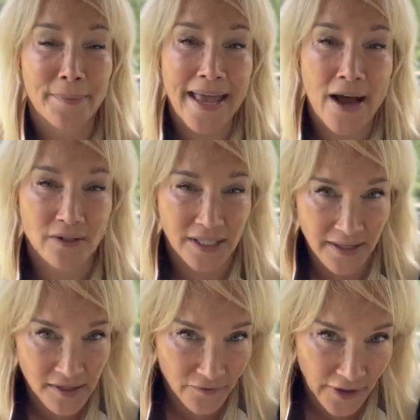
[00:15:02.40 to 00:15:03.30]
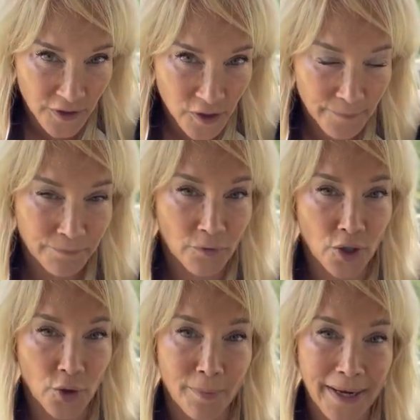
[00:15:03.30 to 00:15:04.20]
me out, Dina Zafiris.
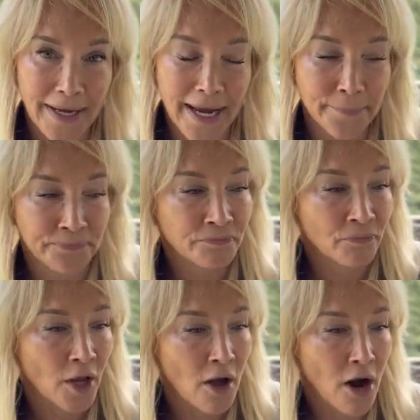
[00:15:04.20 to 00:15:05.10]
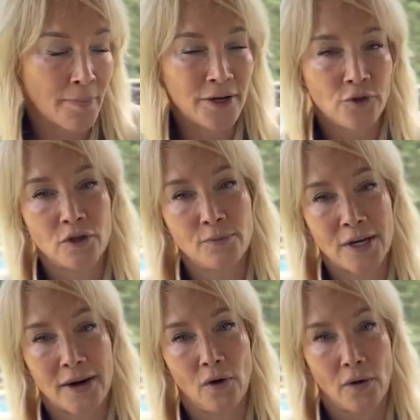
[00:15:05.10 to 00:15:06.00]
Google my name. On my YouTube
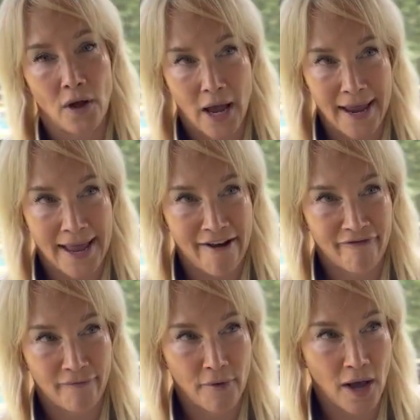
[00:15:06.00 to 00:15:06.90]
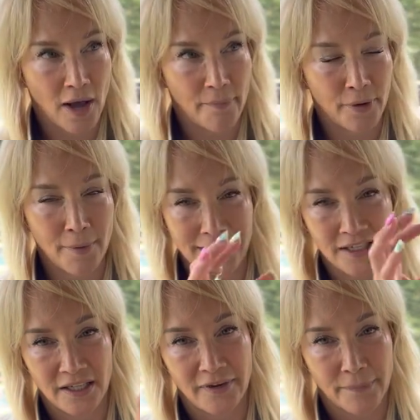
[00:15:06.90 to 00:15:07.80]
channel, I have put my
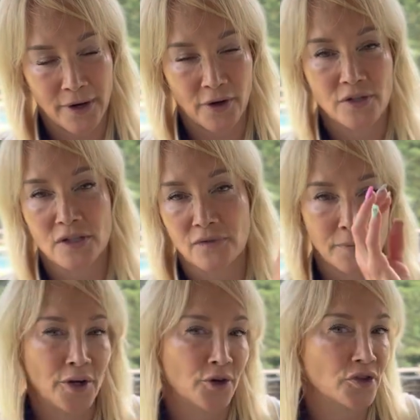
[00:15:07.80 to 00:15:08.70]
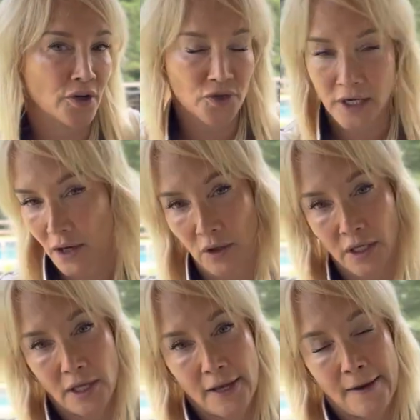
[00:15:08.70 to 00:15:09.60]
TV appearances from years and years ago.
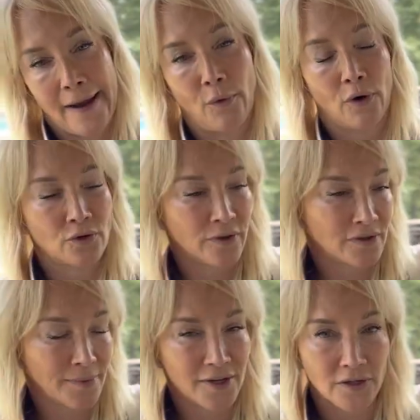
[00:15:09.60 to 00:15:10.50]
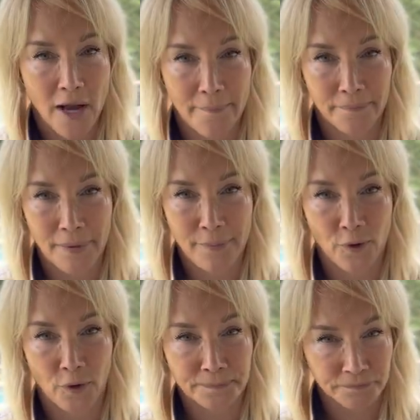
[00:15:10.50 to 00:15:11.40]
I worked with some of the top people